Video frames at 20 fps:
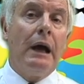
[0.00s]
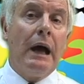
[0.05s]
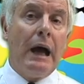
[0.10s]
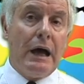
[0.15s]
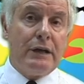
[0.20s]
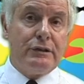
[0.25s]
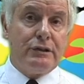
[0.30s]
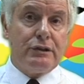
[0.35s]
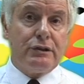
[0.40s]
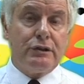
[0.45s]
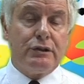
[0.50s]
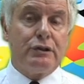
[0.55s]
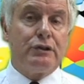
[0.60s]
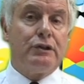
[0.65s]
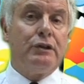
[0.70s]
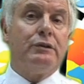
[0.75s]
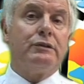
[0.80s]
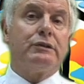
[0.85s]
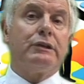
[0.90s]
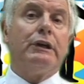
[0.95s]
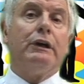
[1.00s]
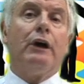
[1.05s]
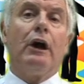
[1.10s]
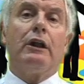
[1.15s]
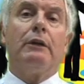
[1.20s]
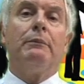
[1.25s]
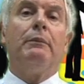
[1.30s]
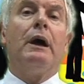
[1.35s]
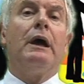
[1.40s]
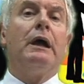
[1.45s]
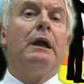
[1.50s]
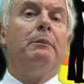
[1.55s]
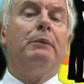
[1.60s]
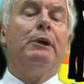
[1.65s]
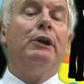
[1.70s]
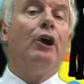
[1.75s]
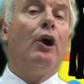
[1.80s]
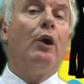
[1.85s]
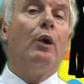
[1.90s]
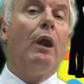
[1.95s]
As it's a Tuesday night, there may be
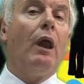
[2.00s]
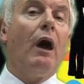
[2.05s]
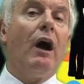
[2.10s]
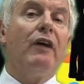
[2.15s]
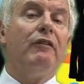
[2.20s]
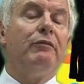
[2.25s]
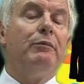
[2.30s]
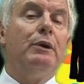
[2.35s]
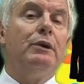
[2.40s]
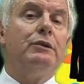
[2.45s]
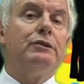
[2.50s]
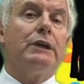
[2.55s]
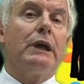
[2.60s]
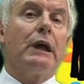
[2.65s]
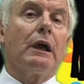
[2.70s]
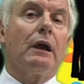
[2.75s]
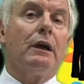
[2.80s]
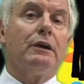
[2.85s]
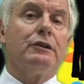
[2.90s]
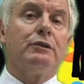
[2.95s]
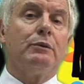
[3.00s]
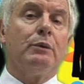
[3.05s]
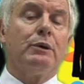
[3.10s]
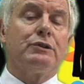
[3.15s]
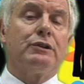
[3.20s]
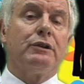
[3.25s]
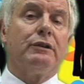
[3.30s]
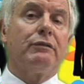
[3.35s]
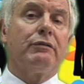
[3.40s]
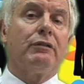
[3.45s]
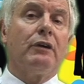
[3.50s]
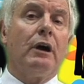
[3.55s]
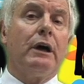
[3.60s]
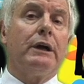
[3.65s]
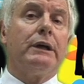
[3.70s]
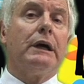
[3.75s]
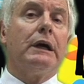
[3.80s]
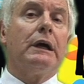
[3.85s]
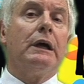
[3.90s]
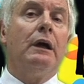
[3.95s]
no live music as there was on the
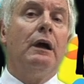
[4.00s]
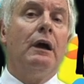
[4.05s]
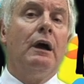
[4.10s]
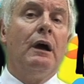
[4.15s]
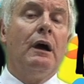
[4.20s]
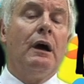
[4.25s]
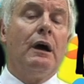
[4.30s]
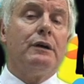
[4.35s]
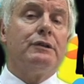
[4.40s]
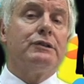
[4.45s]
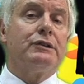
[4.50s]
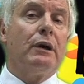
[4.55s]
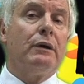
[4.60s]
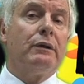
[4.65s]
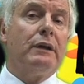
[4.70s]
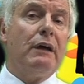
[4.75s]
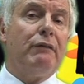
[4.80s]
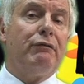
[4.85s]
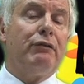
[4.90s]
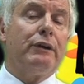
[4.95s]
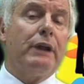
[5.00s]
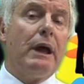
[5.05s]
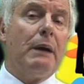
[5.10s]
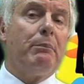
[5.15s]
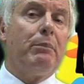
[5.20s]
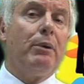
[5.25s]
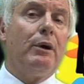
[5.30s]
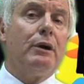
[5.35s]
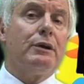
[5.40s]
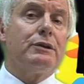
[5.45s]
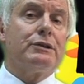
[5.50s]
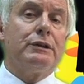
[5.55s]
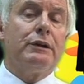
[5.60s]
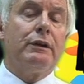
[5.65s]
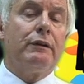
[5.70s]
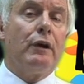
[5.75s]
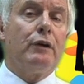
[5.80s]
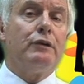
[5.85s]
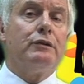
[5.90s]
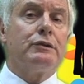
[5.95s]
Friday. And so therefore that person
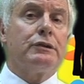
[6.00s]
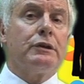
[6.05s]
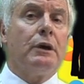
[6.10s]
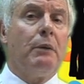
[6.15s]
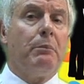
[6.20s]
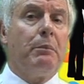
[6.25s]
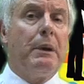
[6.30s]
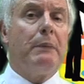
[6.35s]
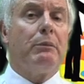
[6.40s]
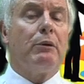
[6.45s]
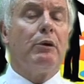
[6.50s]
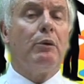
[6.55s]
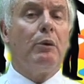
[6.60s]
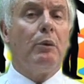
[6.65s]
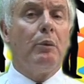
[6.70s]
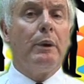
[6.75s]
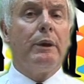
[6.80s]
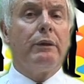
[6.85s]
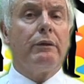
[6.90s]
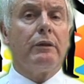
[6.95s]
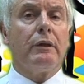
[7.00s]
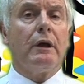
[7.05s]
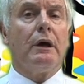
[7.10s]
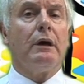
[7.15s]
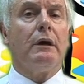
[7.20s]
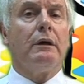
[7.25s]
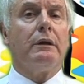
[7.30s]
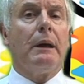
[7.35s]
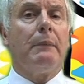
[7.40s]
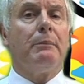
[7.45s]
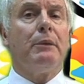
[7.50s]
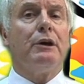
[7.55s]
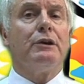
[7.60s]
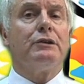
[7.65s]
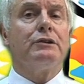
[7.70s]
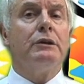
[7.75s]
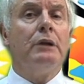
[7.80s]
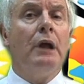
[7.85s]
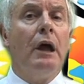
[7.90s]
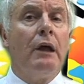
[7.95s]
and those people who are with that
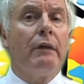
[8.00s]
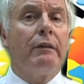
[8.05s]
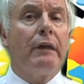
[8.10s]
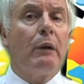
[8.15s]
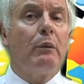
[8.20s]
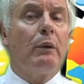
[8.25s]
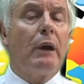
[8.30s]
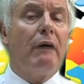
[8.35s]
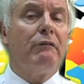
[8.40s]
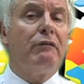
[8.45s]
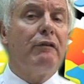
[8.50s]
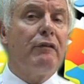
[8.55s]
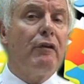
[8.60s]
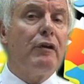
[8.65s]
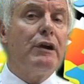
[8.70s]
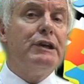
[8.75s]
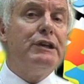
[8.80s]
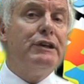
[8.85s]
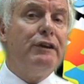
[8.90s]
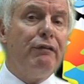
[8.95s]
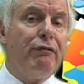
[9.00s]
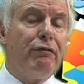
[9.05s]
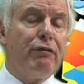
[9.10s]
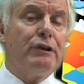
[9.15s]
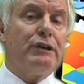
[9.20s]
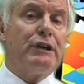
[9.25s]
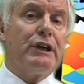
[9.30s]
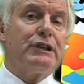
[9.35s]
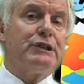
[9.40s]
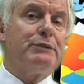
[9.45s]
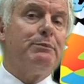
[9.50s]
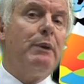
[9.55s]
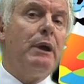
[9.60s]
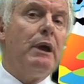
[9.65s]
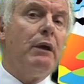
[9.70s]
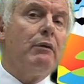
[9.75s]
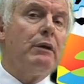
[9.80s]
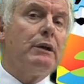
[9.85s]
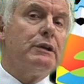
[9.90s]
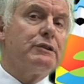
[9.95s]
person, they will have a very different
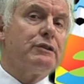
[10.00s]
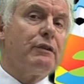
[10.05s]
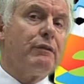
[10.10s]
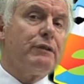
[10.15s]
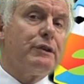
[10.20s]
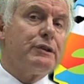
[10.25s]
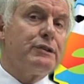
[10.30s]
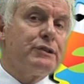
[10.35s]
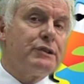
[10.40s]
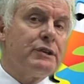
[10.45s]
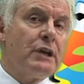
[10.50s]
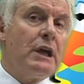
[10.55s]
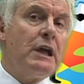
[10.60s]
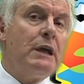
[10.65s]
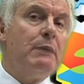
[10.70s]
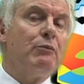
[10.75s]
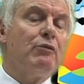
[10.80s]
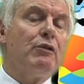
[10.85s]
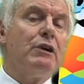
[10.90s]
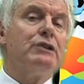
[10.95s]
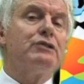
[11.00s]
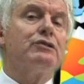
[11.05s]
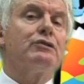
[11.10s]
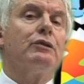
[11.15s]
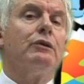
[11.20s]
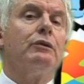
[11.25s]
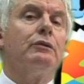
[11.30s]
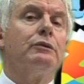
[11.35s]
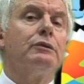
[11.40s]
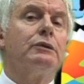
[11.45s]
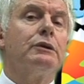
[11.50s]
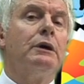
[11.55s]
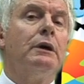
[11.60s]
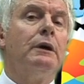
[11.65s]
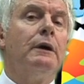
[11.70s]
experience of the same restaurant.